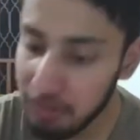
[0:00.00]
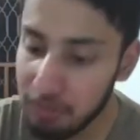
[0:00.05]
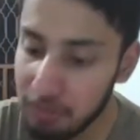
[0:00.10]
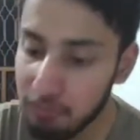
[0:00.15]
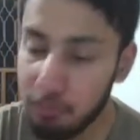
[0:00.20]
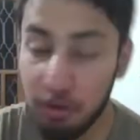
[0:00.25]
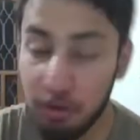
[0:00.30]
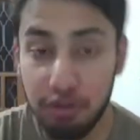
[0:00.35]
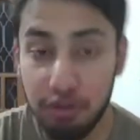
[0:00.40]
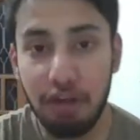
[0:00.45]

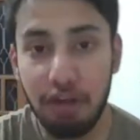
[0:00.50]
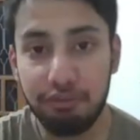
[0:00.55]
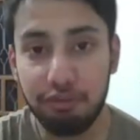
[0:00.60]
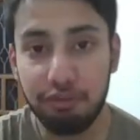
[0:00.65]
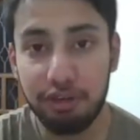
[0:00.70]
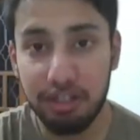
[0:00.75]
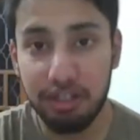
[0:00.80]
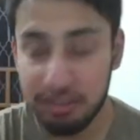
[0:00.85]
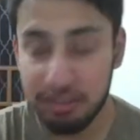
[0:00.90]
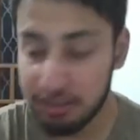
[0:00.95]
What you have to
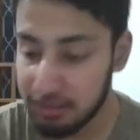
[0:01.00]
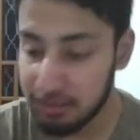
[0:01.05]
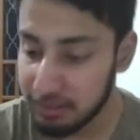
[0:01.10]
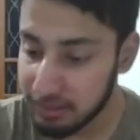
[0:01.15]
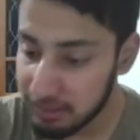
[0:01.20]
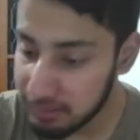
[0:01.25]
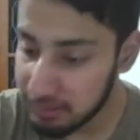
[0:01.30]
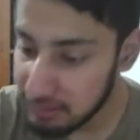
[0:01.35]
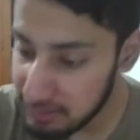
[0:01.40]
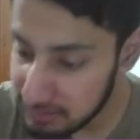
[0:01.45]
learn?
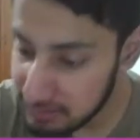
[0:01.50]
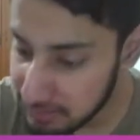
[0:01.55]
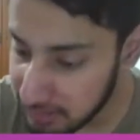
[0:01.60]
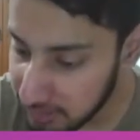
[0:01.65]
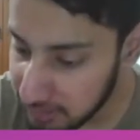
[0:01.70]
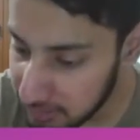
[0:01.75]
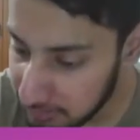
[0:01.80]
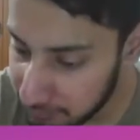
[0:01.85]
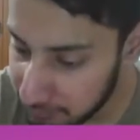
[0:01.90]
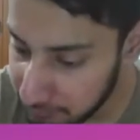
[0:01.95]
This
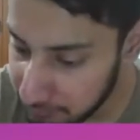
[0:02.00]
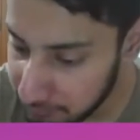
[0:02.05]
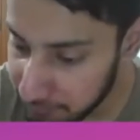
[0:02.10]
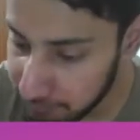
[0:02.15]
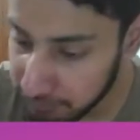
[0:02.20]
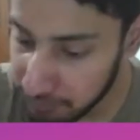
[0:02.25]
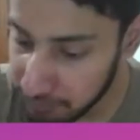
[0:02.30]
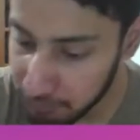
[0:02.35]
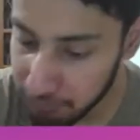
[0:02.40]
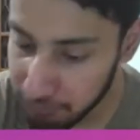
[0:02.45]
thing.
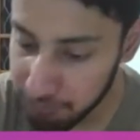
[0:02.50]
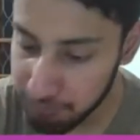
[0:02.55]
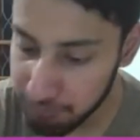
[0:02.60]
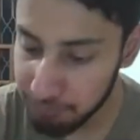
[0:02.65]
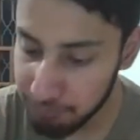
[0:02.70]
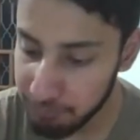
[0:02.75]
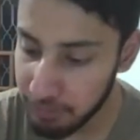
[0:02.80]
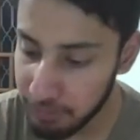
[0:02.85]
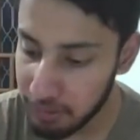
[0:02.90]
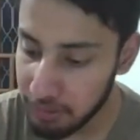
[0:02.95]

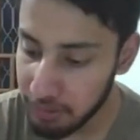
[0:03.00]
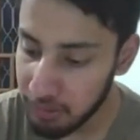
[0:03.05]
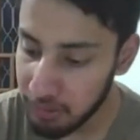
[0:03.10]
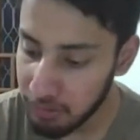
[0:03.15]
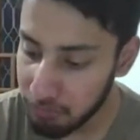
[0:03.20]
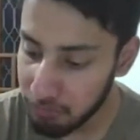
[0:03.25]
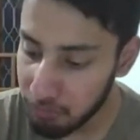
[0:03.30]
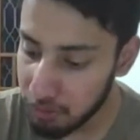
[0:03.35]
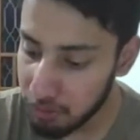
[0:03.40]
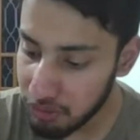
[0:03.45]

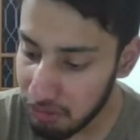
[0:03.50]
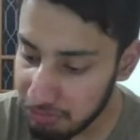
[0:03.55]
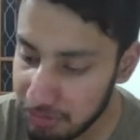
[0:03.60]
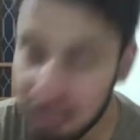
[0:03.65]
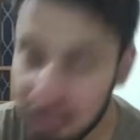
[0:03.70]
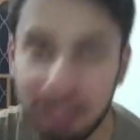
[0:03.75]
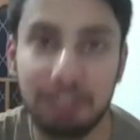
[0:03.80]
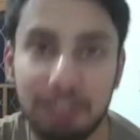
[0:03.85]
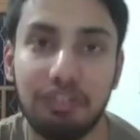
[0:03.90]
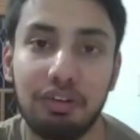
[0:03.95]
What you have to
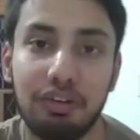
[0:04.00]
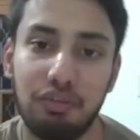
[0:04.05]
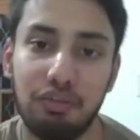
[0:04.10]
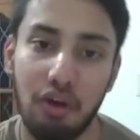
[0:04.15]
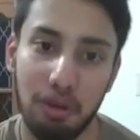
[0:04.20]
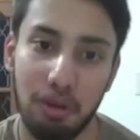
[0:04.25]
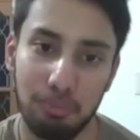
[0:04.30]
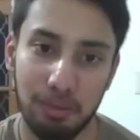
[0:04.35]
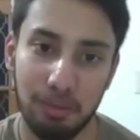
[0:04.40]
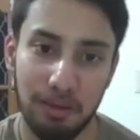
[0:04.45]
learn?
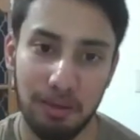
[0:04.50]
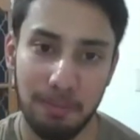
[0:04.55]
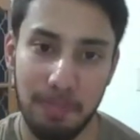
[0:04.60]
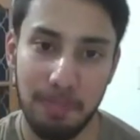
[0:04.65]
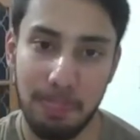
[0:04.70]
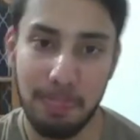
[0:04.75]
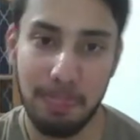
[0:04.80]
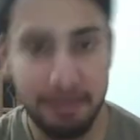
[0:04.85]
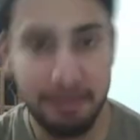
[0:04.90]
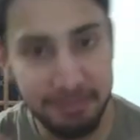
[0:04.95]
Formula.
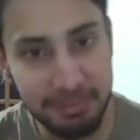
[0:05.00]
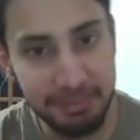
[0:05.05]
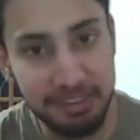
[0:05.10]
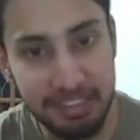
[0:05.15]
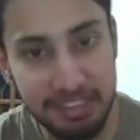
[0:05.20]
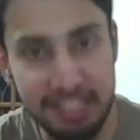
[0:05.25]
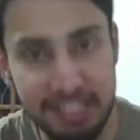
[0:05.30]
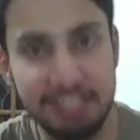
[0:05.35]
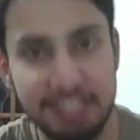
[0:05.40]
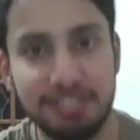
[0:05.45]

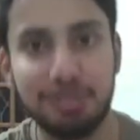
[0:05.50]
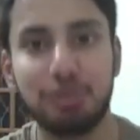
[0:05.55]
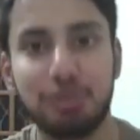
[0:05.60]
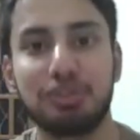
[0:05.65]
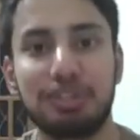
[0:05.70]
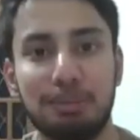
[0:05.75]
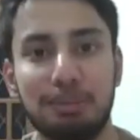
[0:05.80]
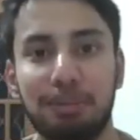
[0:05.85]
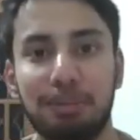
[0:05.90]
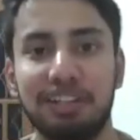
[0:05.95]
These two
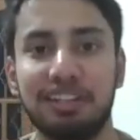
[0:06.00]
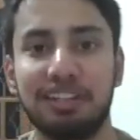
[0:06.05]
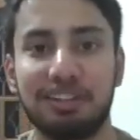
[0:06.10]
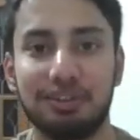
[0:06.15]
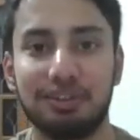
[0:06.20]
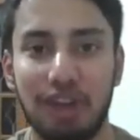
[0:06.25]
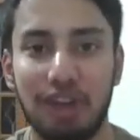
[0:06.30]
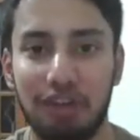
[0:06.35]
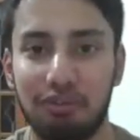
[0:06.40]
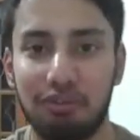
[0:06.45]
simple things
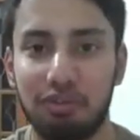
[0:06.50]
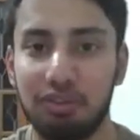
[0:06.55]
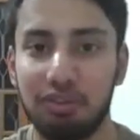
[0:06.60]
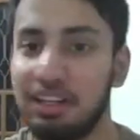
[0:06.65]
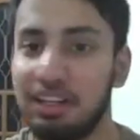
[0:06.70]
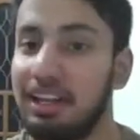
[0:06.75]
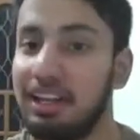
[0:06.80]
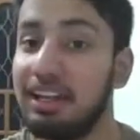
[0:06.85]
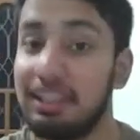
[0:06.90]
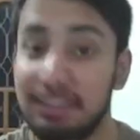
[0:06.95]
you have to
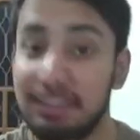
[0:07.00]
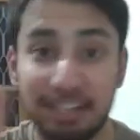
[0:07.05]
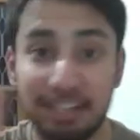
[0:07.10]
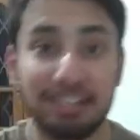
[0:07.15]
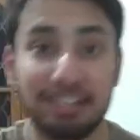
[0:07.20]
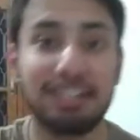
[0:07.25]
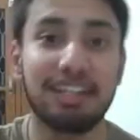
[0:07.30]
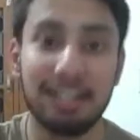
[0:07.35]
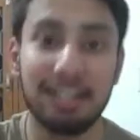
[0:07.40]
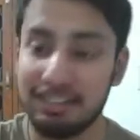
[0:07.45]
learn.
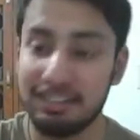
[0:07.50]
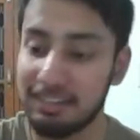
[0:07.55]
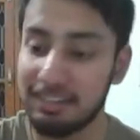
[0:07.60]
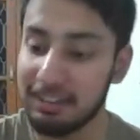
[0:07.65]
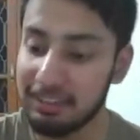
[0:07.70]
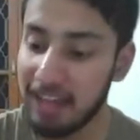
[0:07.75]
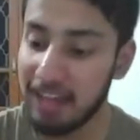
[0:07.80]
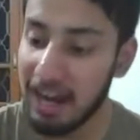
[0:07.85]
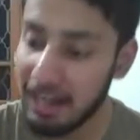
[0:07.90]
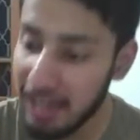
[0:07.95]
Nothing else than
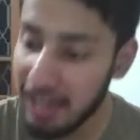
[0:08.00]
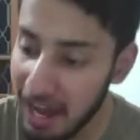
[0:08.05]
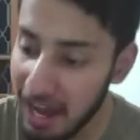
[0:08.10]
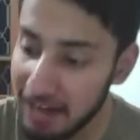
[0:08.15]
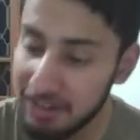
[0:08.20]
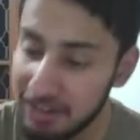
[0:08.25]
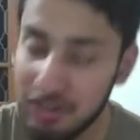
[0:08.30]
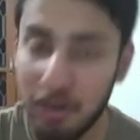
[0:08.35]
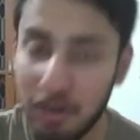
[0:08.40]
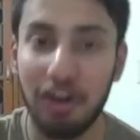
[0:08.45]
that,
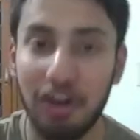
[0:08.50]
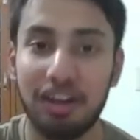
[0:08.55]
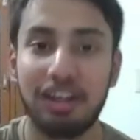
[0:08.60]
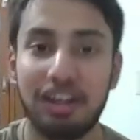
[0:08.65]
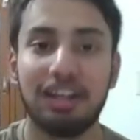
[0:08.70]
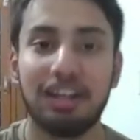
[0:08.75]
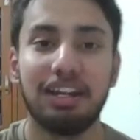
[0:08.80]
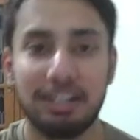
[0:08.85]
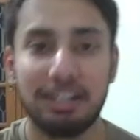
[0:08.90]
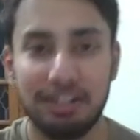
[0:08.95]
and you are
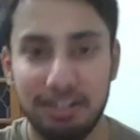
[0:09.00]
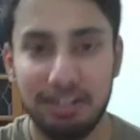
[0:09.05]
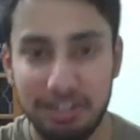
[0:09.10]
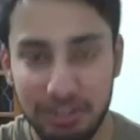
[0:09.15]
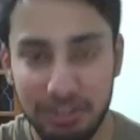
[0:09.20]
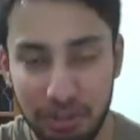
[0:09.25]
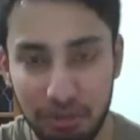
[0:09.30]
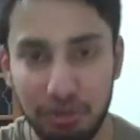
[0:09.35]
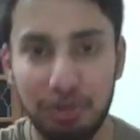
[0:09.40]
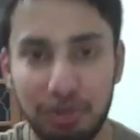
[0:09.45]

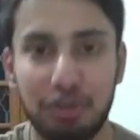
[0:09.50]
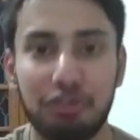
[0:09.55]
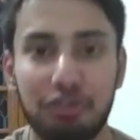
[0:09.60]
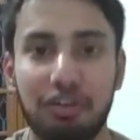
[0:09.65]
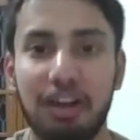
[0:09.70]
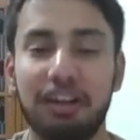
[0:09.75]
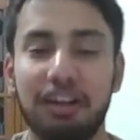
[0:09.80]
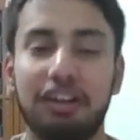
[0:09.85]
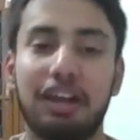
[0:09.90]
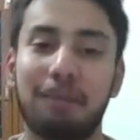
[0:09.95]
going to
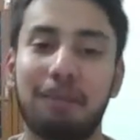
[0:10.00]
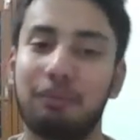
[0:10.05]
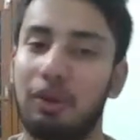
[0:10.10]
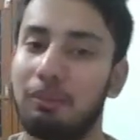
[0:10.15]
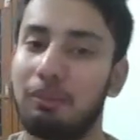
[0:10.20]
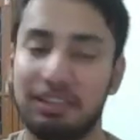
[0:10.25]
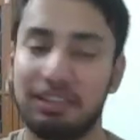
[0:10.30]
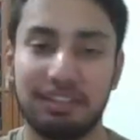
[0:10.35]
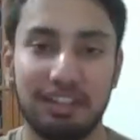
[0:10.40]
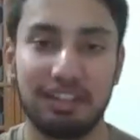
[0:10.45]
find time
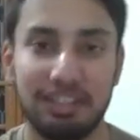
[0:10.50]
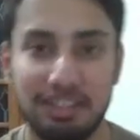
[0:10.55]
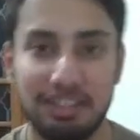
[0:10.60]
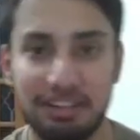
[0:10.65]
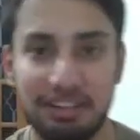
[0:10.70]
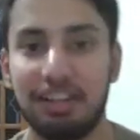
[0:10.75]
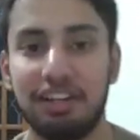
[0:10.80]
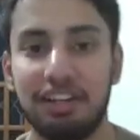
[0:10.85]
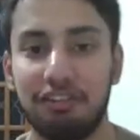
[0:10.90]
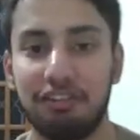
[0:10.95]
complexities
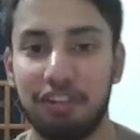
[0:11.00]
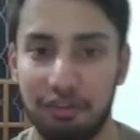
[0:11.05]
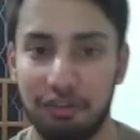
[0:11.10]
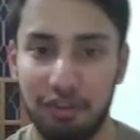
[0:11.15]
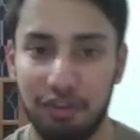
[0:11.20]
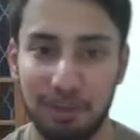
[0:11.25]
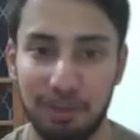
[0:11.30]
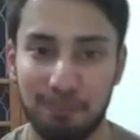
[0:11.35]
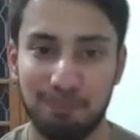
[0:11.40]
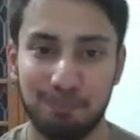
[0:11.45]
really very
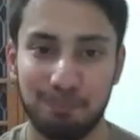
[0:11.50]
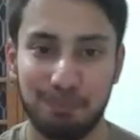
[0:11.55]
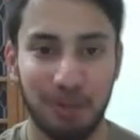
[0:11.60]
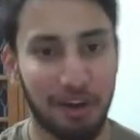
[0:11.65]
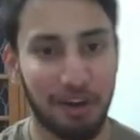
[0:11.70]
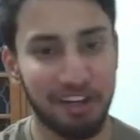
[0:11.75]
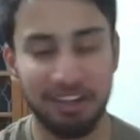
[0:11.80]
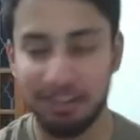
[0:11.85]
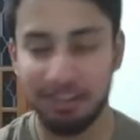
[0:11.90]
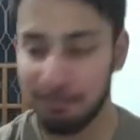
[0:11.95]
well.
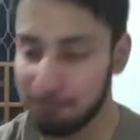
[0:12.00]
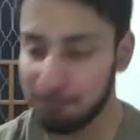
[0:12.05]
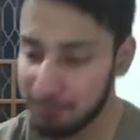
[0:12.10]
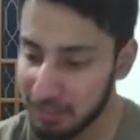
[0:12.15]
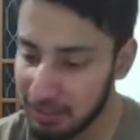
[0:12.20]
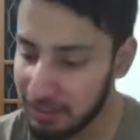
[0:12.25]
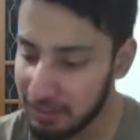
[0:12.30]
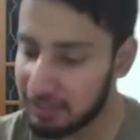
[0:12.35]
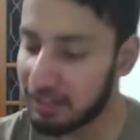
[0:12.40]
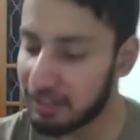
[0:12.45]
Got it?
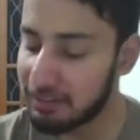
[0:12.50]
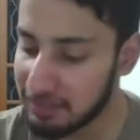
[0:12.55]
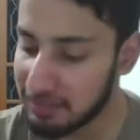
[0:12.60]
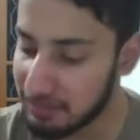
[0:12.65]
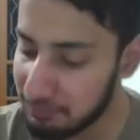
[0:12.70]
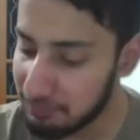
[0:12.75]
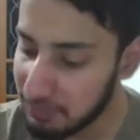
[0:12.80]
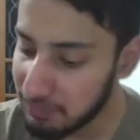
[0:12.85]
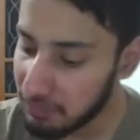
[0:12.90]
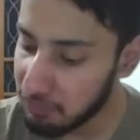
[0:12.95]
Let's
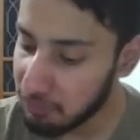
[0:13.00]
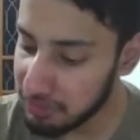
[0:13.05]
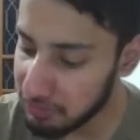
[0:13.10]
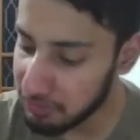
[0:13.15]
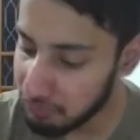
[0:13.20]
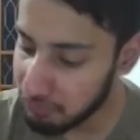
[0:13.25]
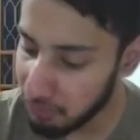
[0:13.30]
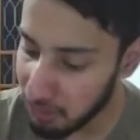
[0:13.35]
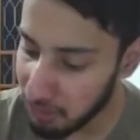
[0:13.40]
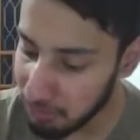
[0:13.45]
see. What is
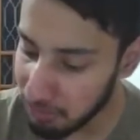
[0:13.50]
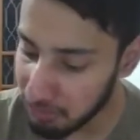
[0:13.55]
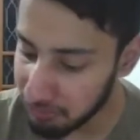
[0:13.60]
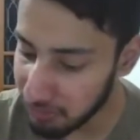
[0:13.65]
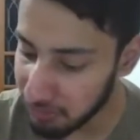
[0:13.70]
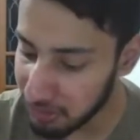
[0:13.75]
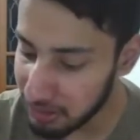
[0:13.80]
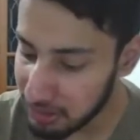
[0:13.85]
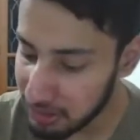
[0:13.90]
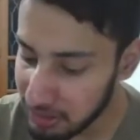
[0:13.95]
the formula
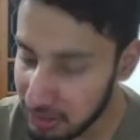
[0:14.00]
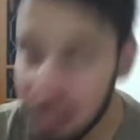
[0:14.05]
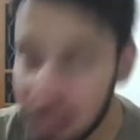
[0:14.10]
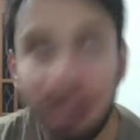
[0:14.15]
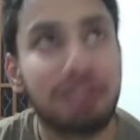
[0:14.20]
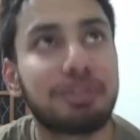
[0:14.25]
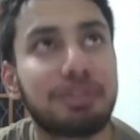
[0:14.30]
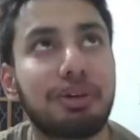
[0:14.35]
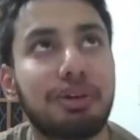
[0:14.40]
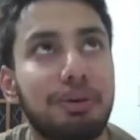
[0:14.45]
for?
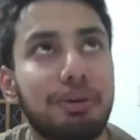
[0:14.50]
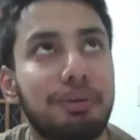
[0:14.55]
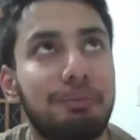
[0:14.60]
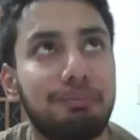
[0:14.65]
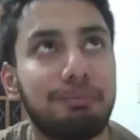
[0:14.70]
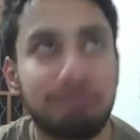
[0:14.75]
So